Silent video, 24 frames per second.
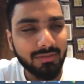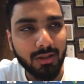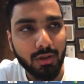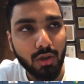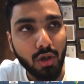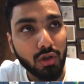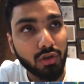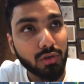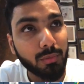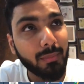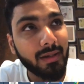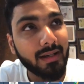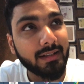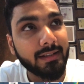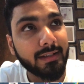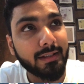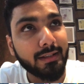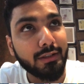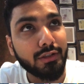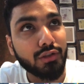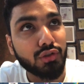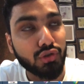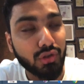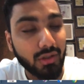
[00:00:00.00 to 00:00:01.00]
that
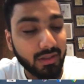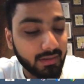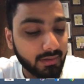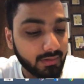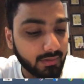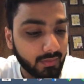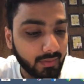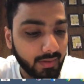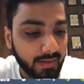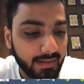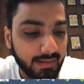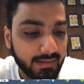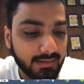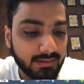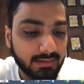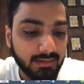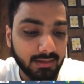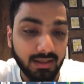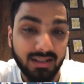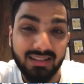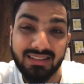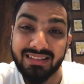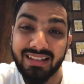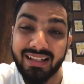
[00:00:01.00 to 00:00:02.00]
automatically
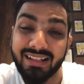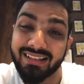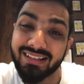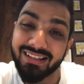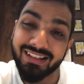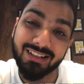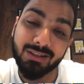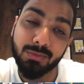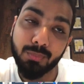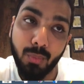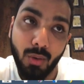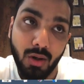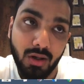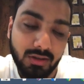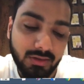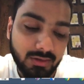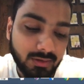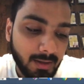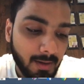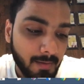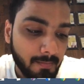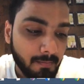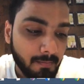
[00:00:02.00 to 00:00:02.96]
generates a set response